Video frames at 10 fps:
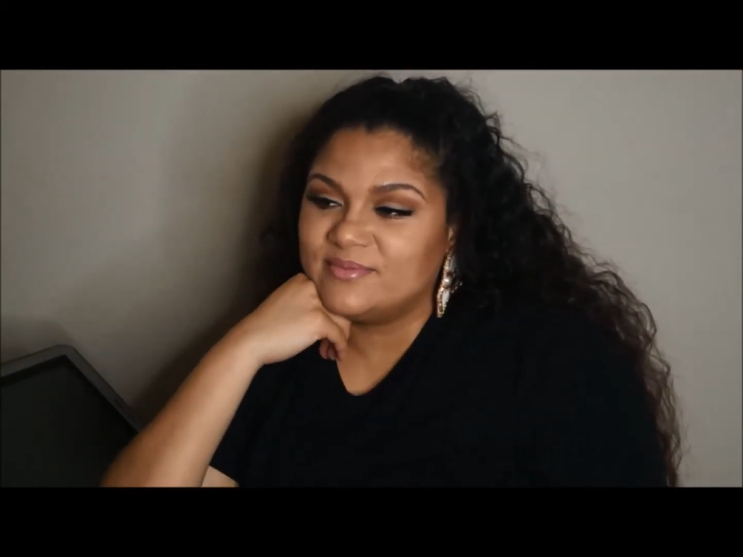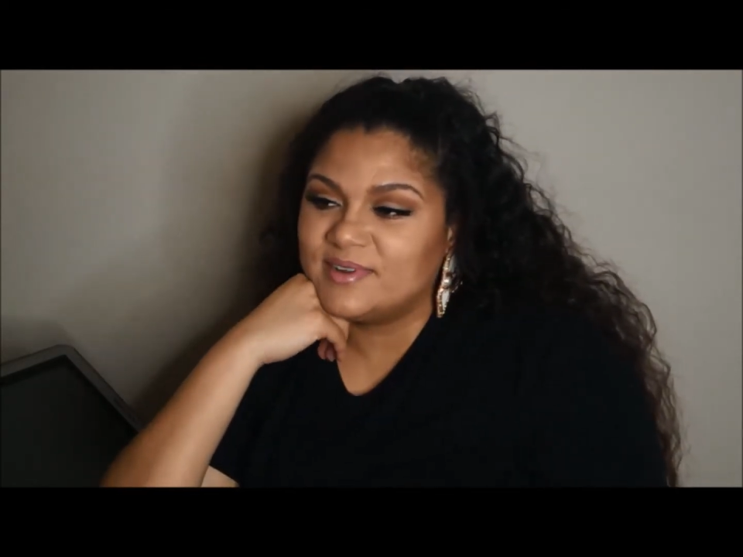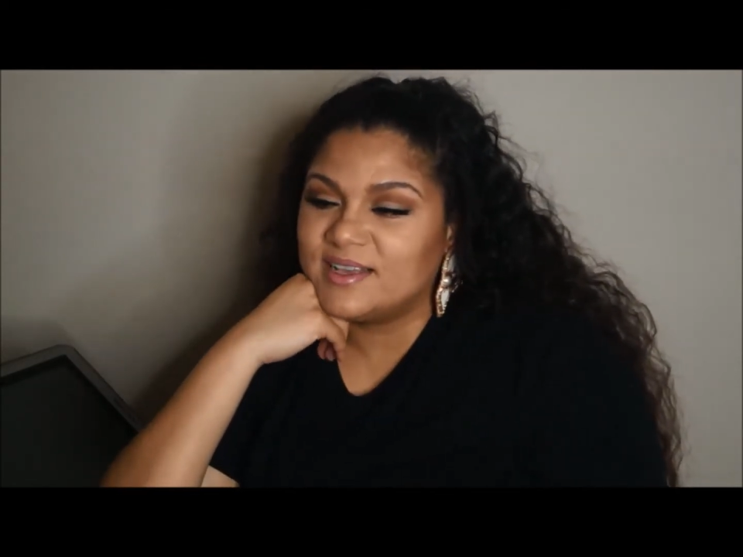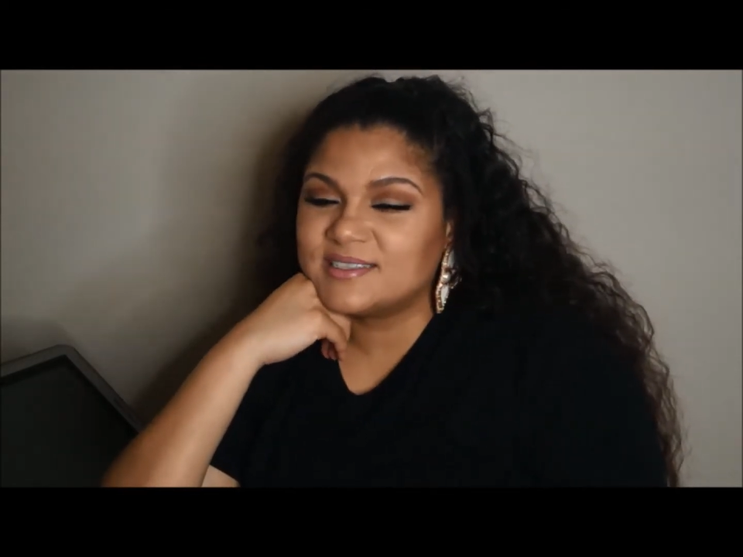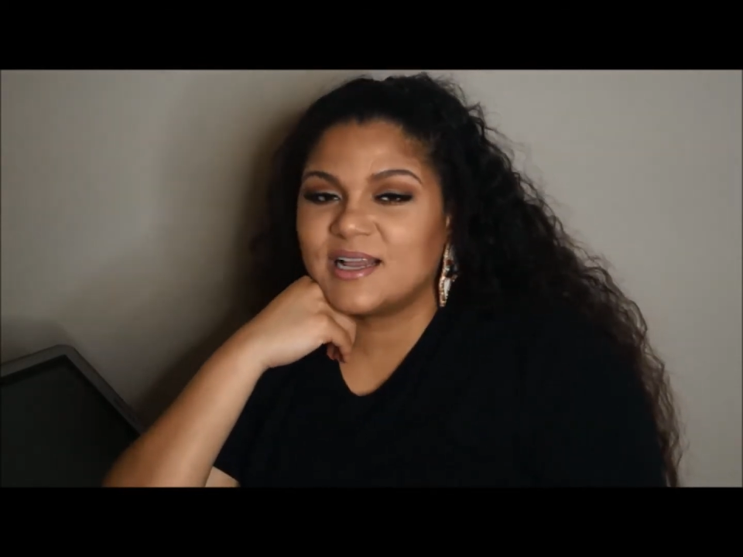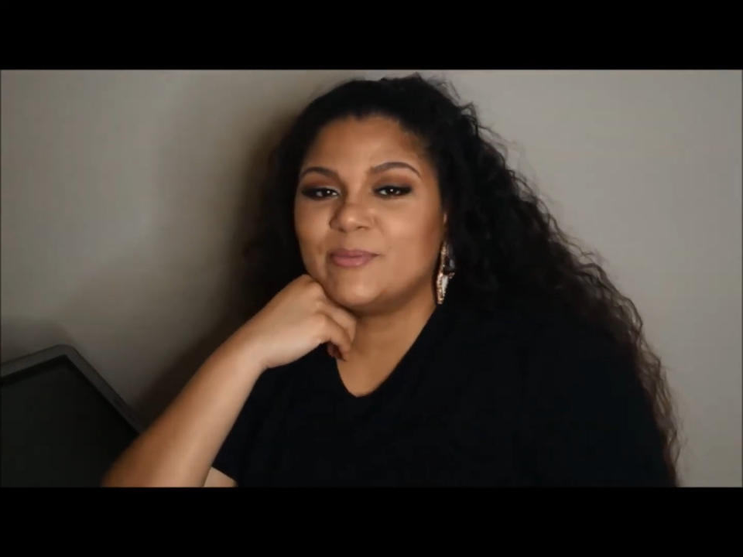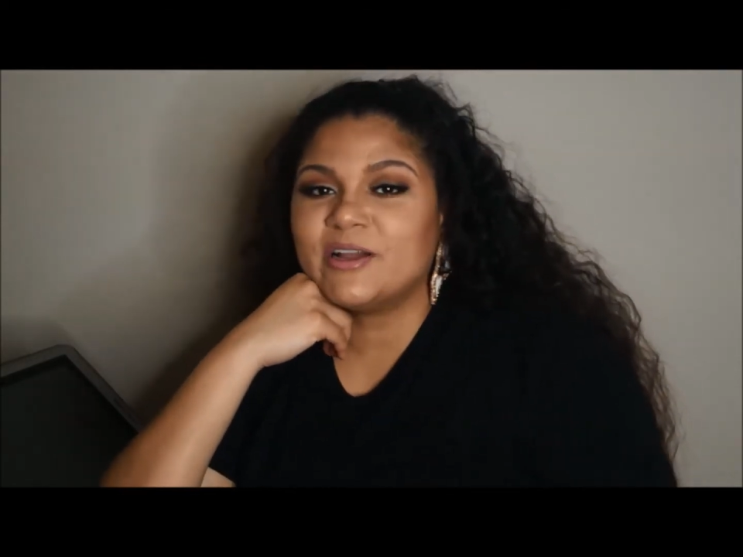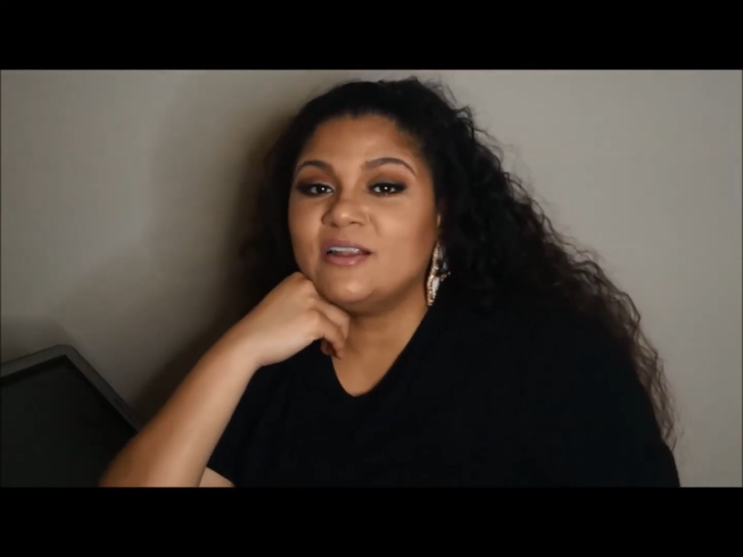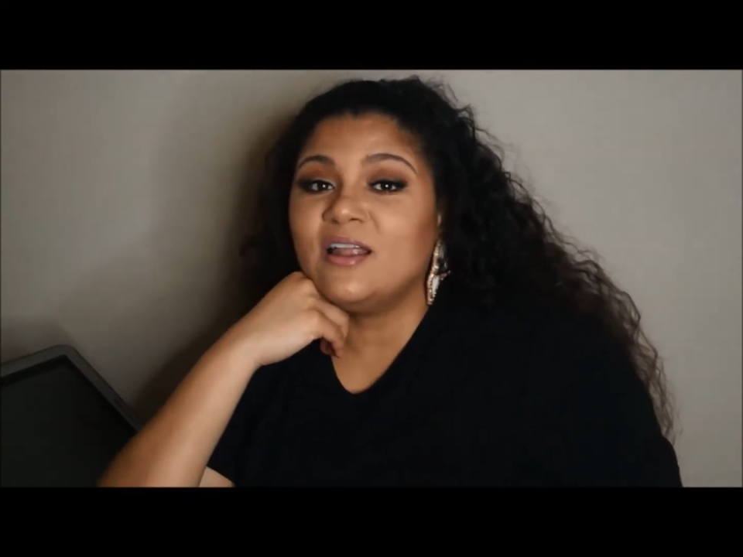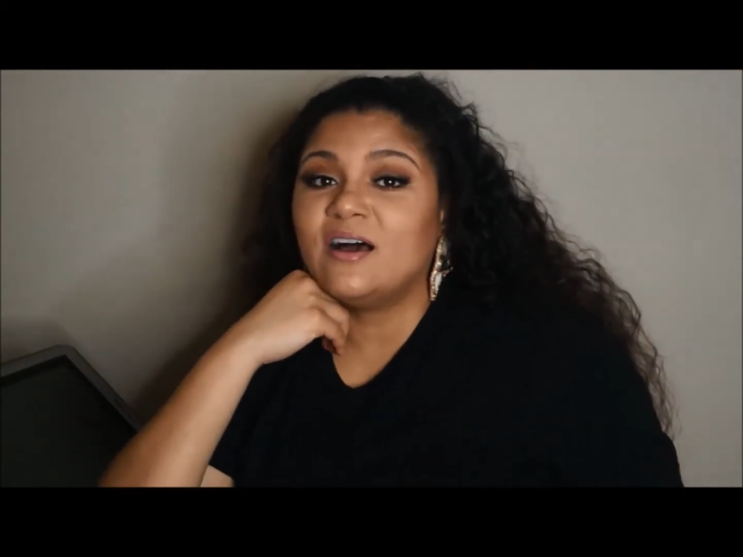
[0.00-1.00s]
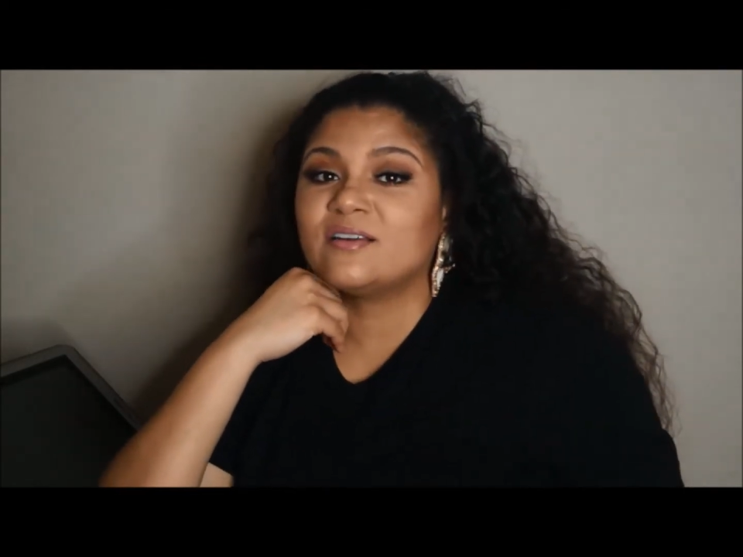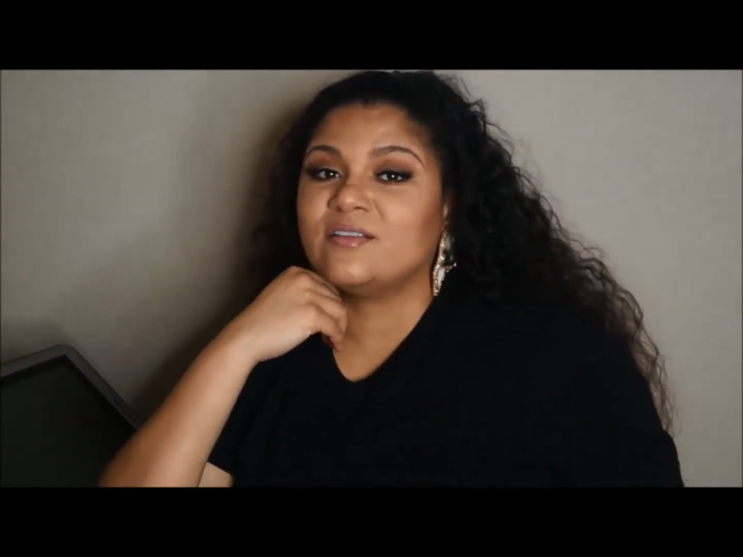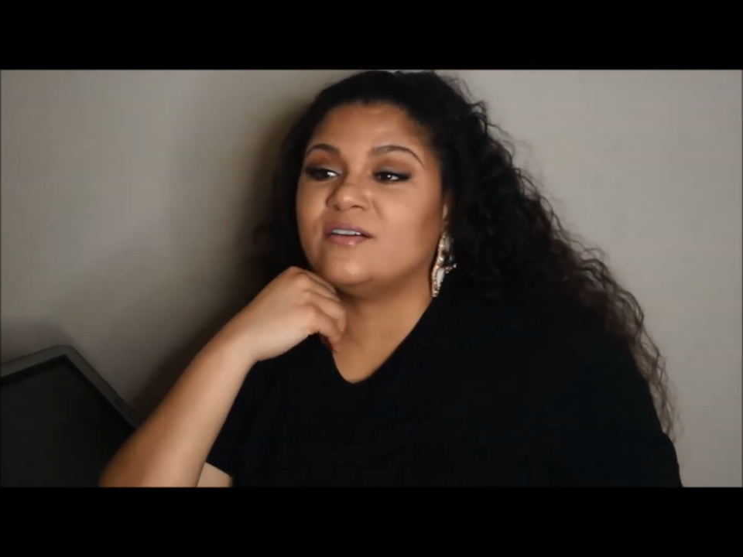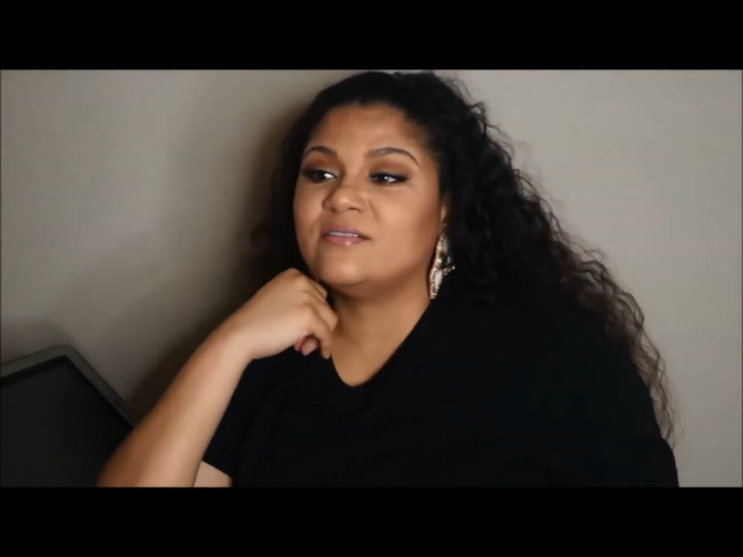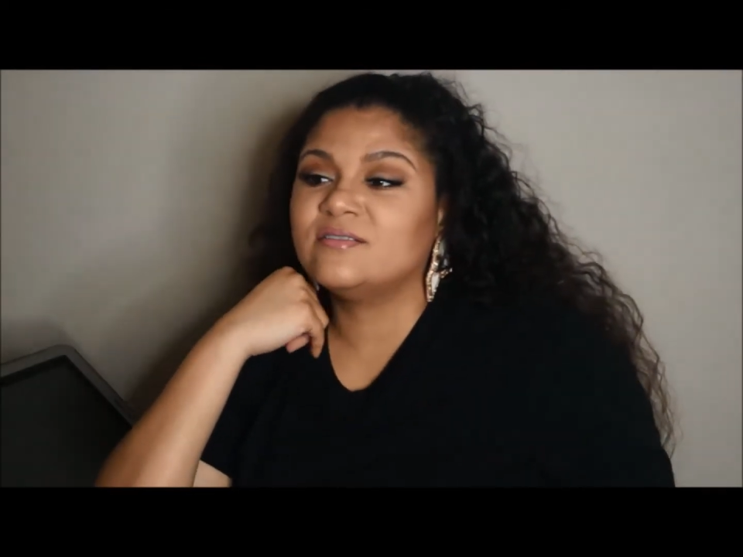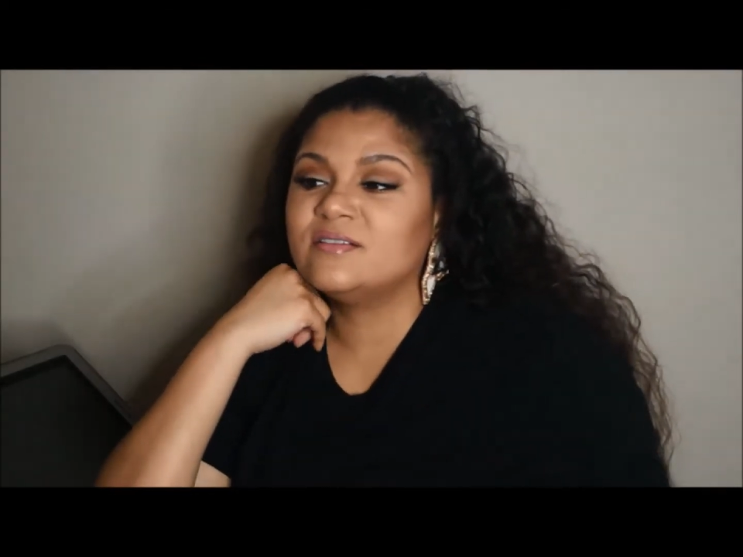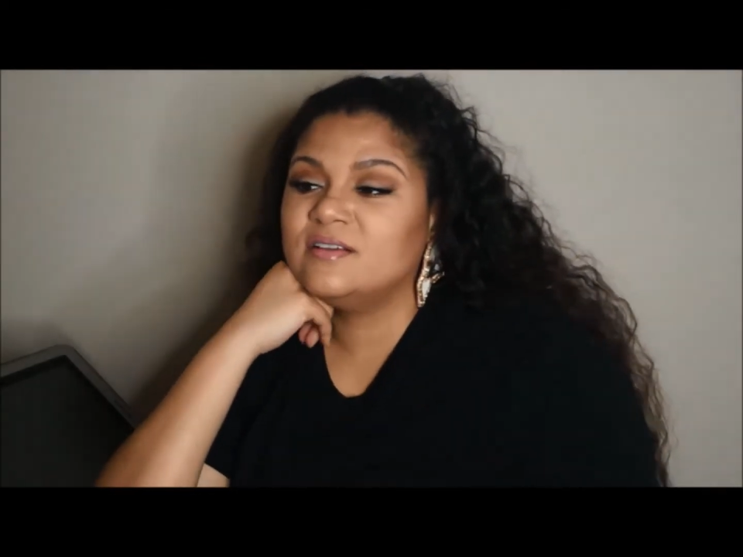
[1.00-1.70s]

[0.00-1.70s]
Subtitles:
it's coming along though.